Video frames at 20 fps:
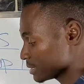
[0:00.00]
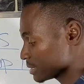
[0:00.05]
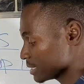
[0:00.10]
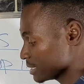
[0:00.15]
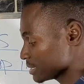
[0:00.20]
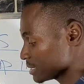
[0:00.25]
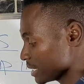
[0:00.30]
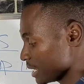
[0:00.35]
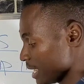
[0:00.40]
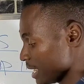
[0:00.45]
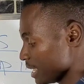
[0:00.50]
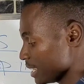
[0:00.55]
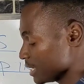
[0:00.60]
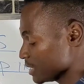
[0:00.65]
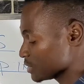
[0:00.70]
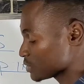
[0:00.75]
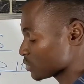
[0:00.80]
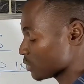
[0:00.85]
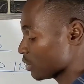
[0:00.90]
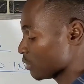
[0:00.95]
since A
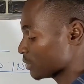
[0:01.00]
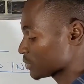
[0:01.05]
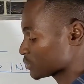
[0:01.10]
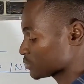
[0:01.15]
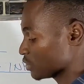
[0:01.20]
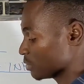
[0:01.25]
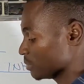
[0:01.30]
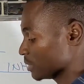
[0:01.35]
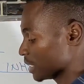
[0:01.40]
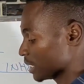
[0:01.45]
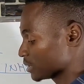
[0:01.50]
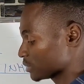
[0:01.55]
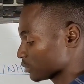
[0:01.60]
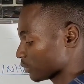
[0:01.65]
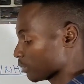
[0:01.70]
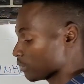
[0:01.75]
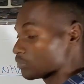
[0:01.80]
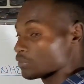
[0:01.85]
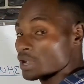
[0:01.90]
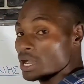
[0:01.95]
is always
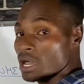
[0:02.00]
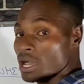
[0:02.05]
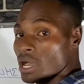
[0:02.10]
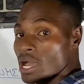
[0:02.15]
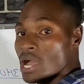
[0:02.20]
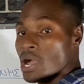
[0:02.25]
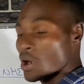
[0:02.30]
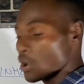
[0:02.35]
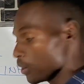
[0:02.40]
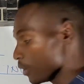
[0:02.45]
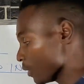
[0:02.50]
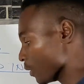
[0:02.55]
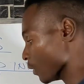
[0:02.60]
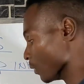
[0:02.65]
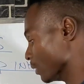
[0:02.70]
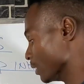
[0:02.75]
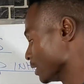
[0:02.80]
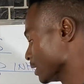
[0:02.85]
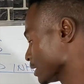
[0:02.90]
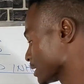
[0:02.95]
dominant over
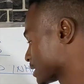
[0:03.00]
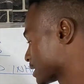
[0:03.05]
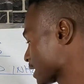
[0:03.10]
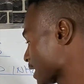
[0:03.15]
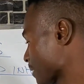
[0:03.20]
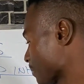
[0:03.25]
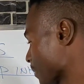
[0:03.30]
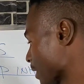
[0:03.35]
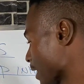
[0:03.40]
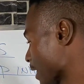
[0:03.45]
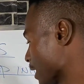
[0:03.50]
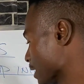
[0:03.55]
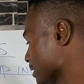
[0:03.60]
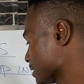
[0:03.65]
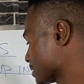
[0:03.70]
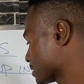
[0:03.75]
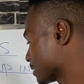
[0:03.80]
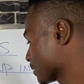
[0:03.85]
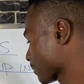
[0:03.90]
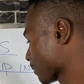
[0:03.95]
O. Same
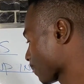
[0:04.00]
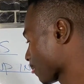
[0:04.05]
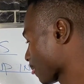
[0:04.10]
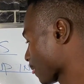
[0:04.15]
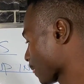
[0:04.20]
as